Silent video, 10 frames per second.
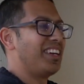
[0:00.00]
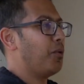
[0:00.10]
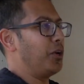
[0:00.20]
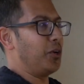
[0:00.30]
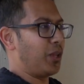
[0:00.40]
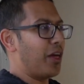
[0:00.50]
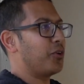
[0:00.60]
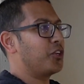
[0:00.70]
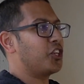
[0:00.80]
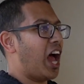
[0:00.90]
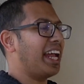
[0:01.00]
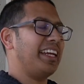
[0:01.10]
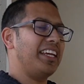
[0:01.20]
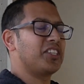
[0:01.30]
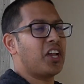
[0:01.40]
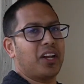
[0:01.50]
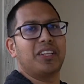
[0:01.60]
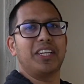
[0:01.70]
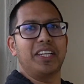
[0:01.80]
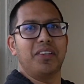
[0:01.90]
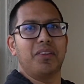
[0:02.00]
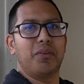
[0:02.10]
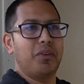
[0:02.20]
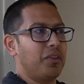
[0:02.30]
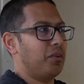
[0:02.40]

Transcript: When your leather's shiny, it's not clean.